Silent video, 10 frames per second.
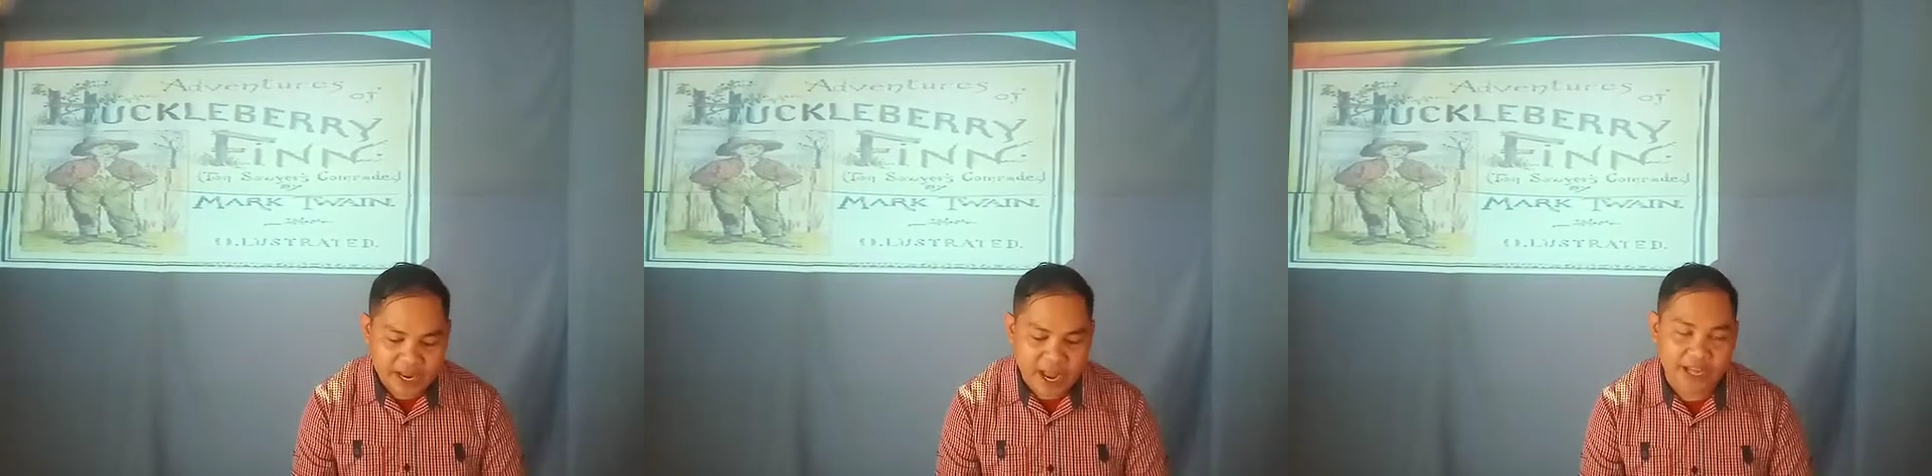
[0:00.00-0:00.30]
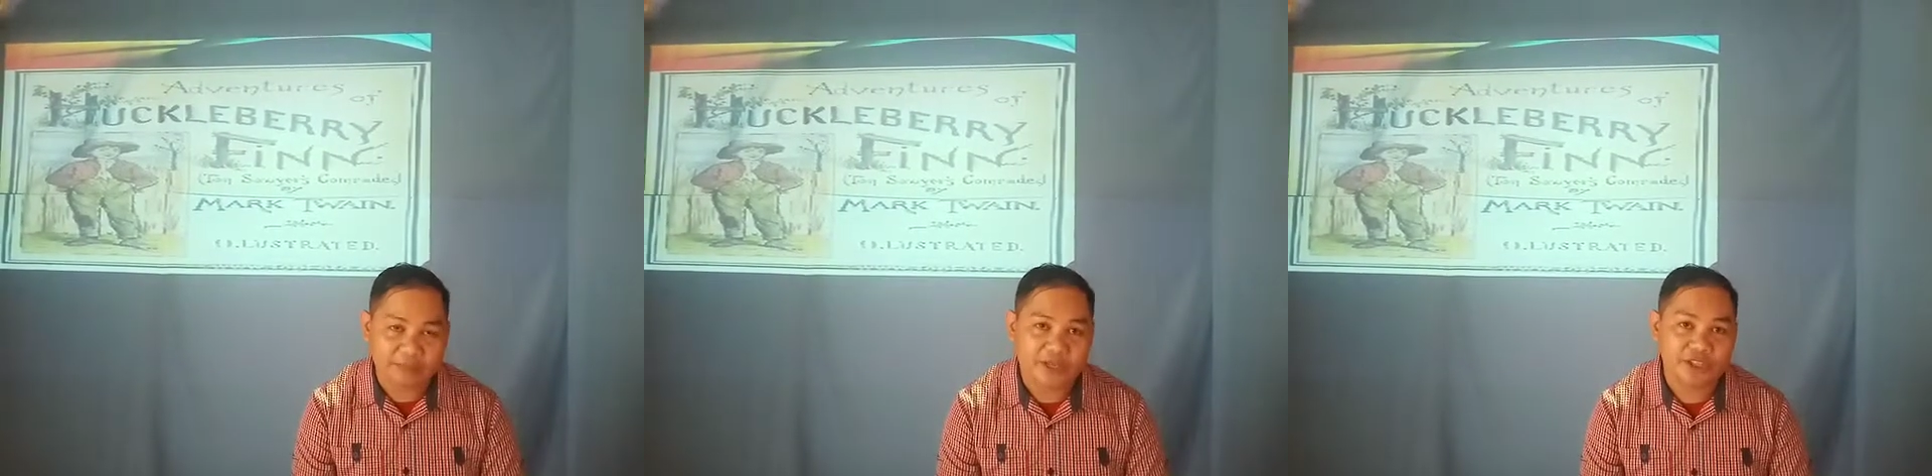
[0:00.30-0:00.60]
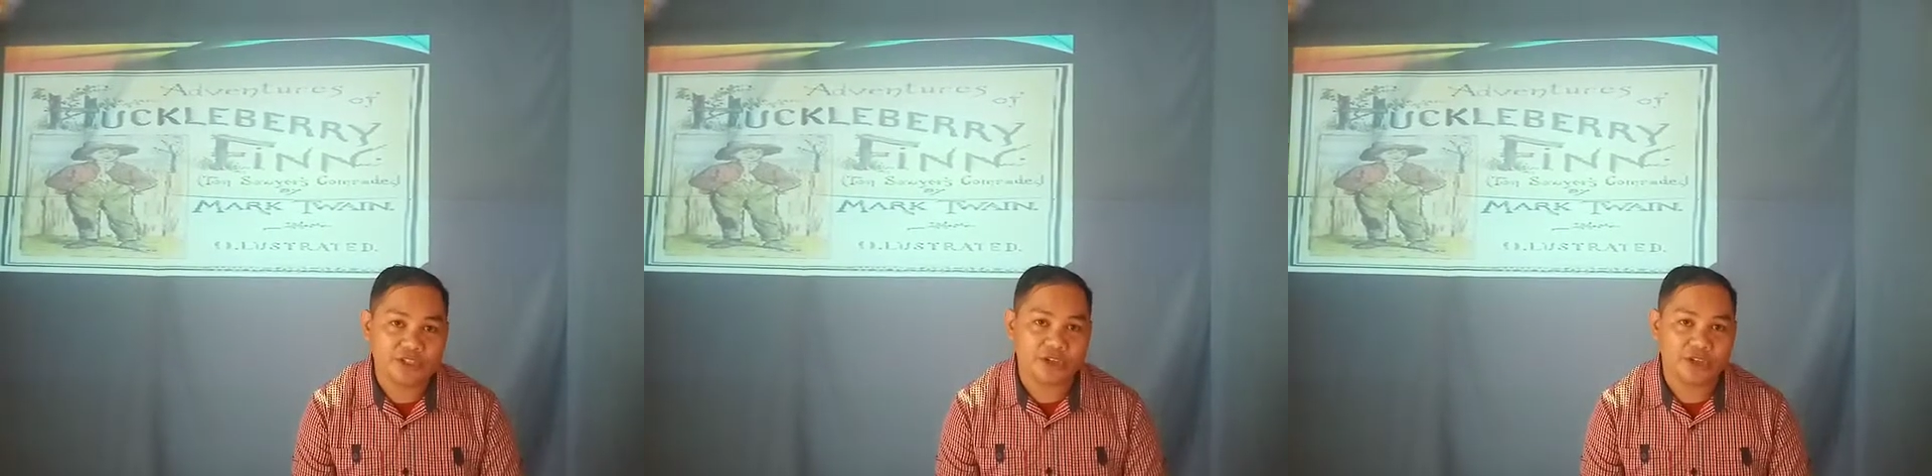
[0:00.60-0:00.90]

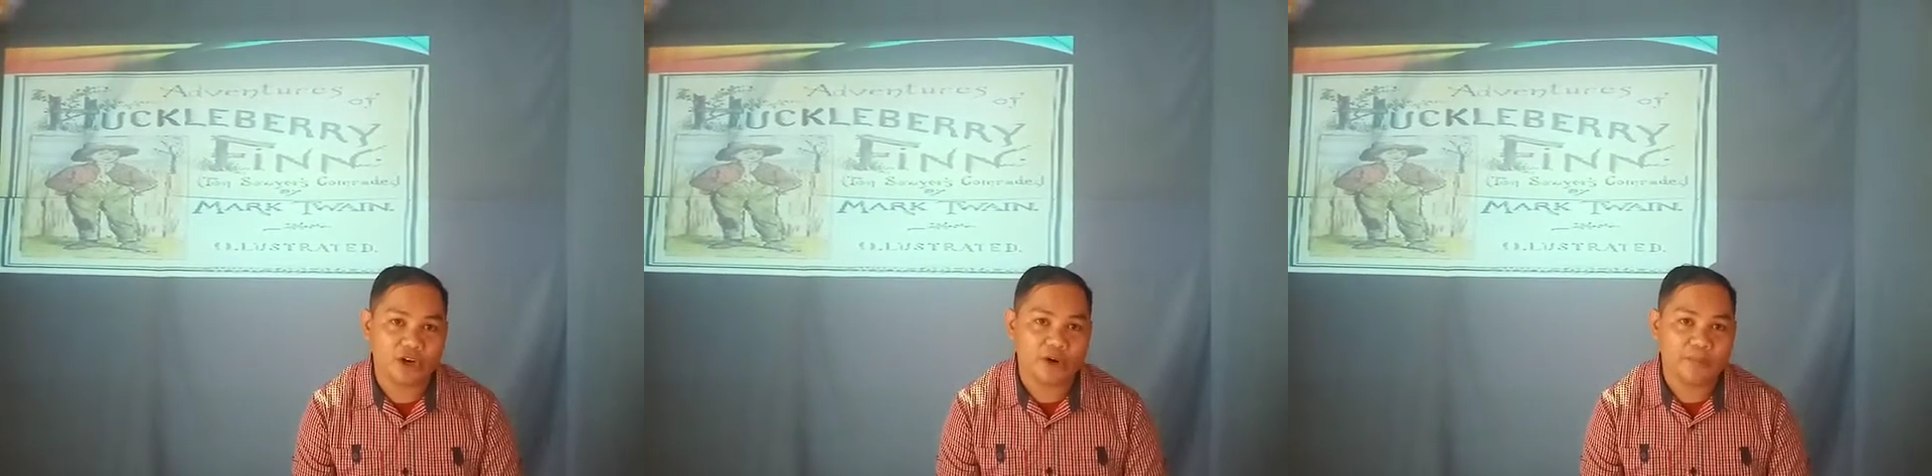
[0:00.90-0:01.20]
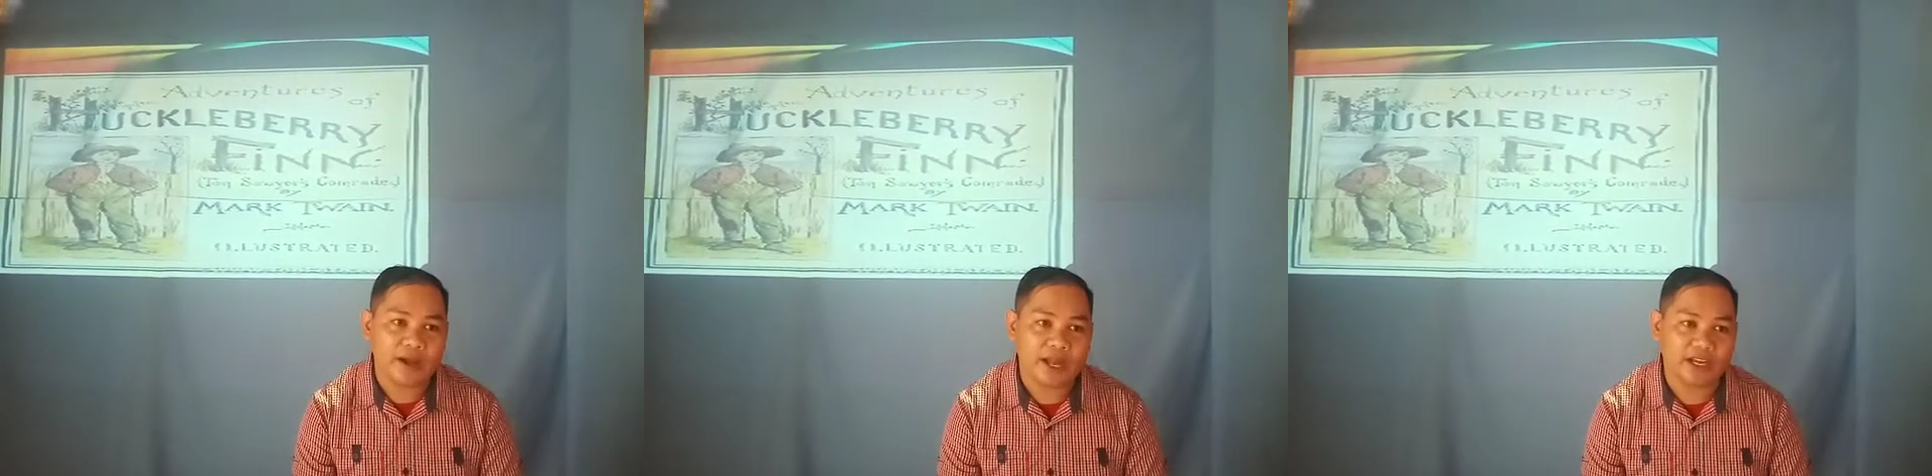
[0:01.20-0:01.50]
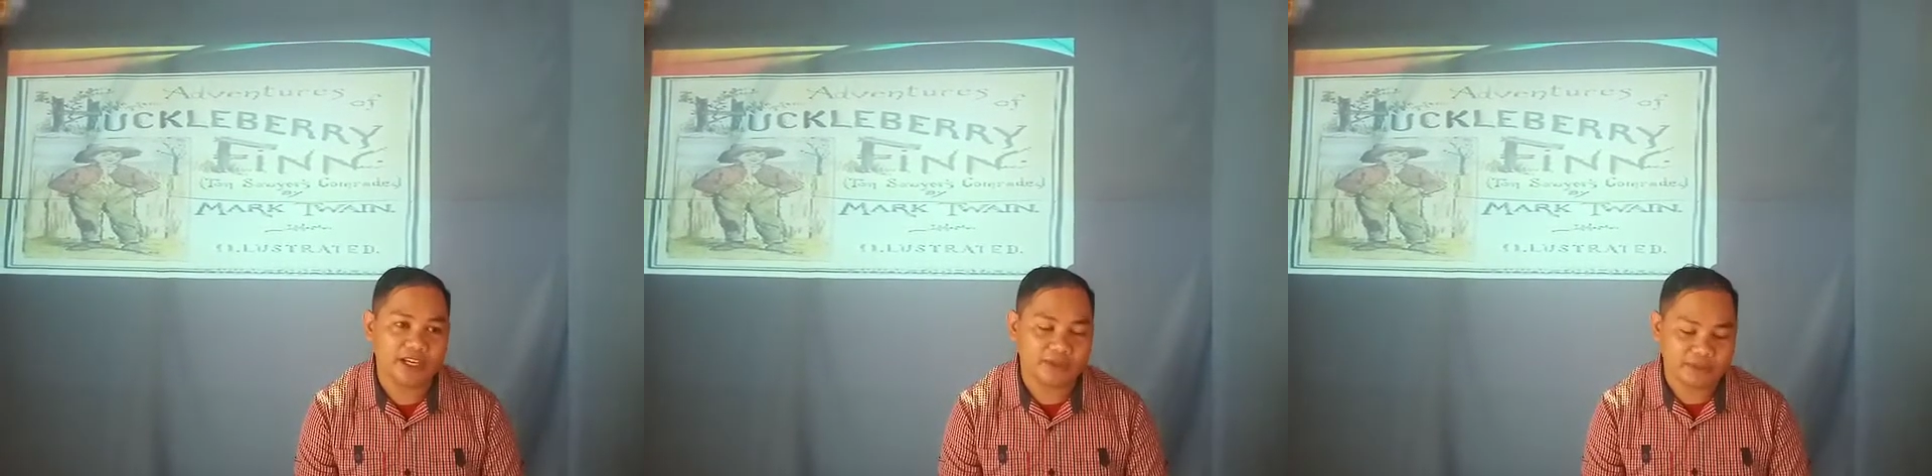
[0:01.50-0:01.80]
Adventure of
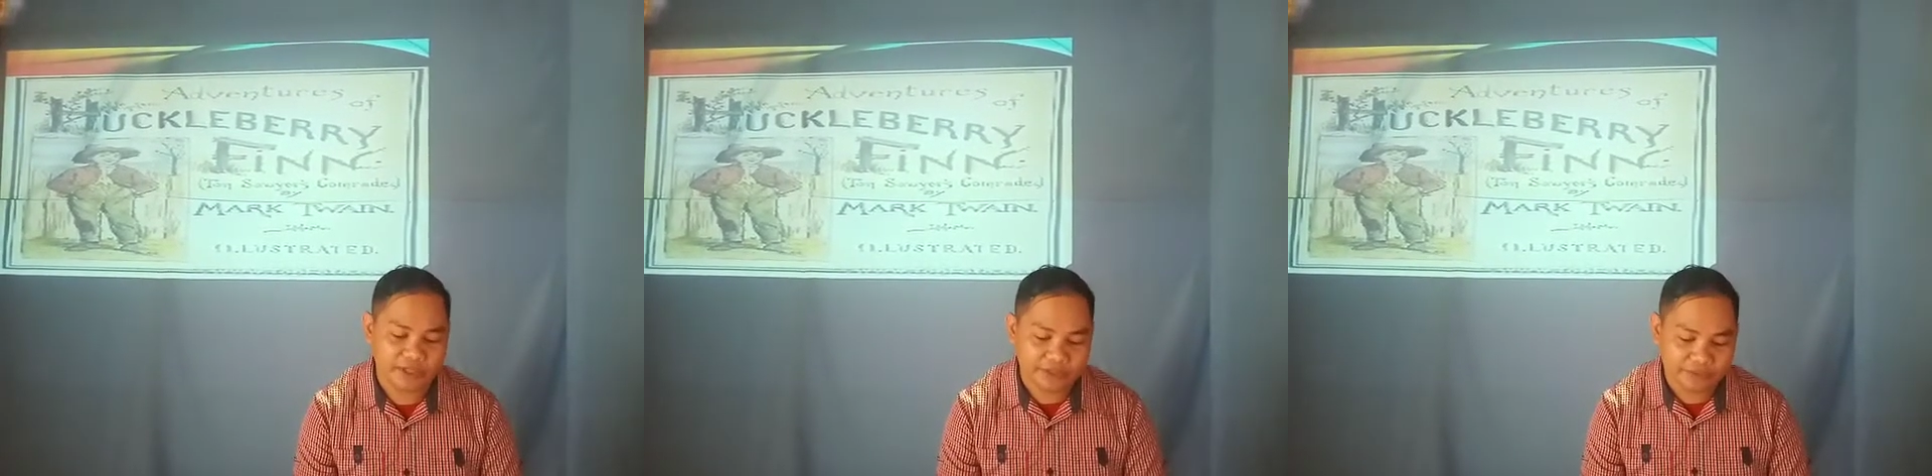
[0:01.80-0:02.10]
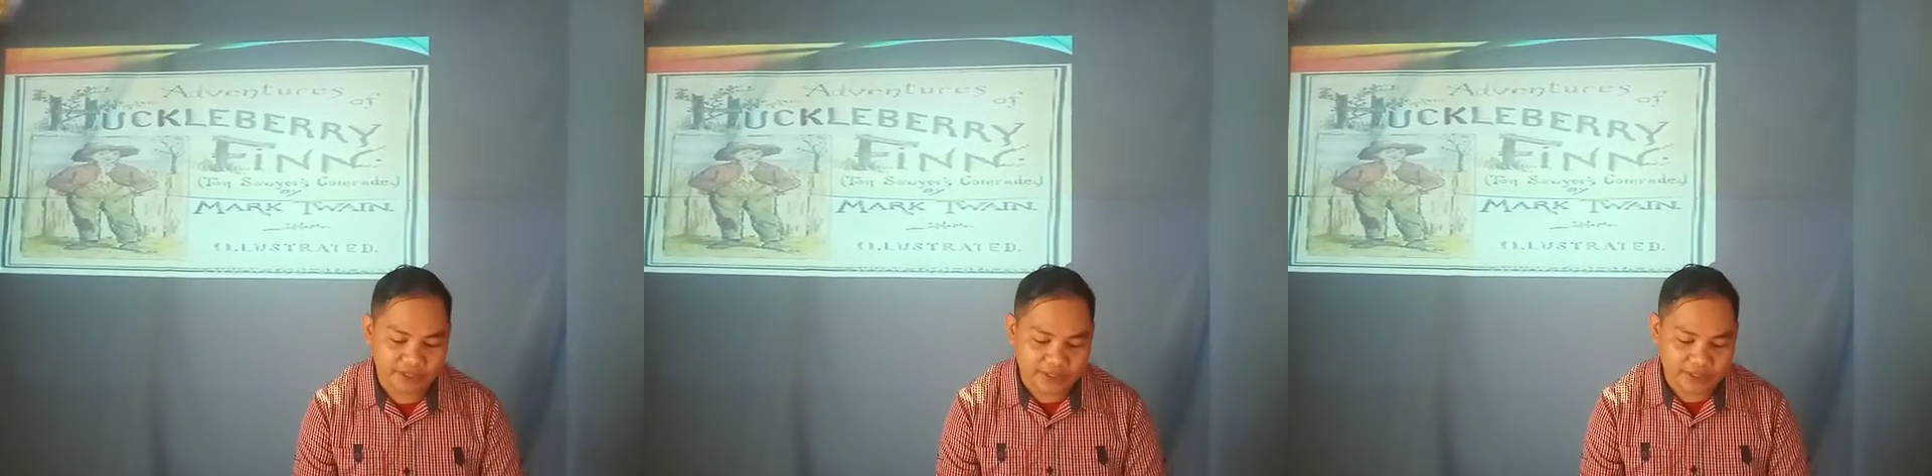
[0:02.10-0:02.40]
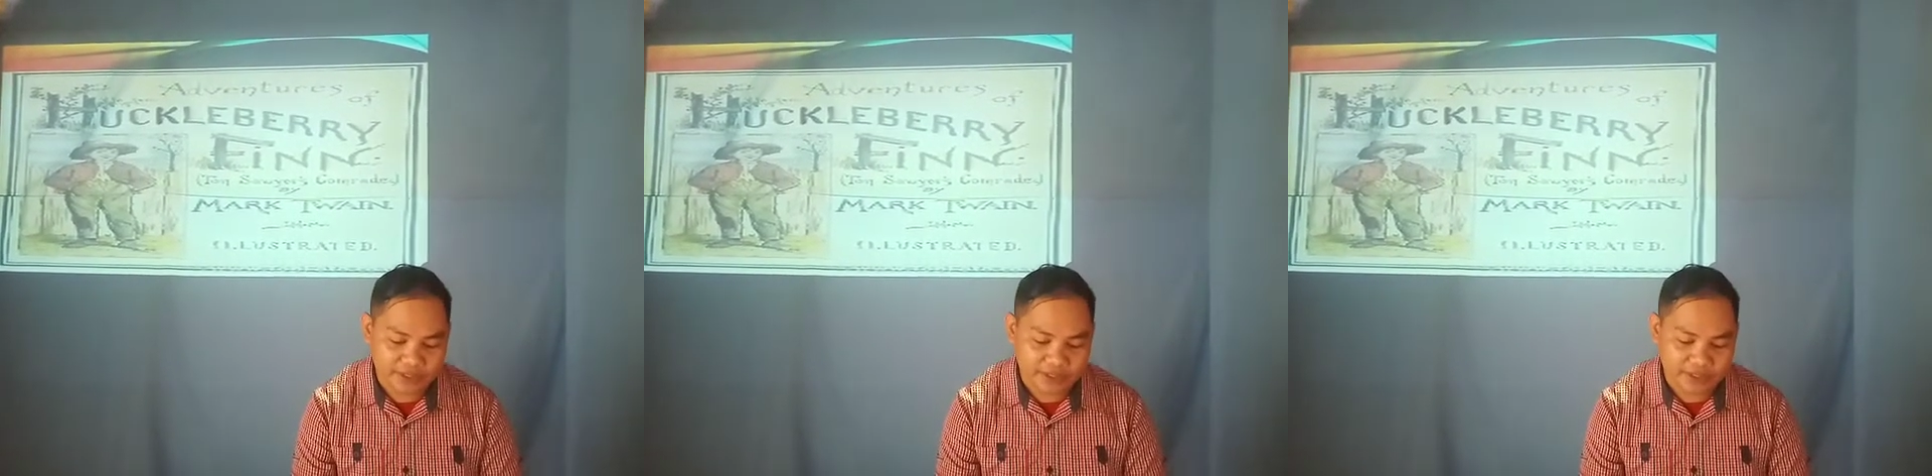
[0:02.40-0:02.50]
Huckleberry Finn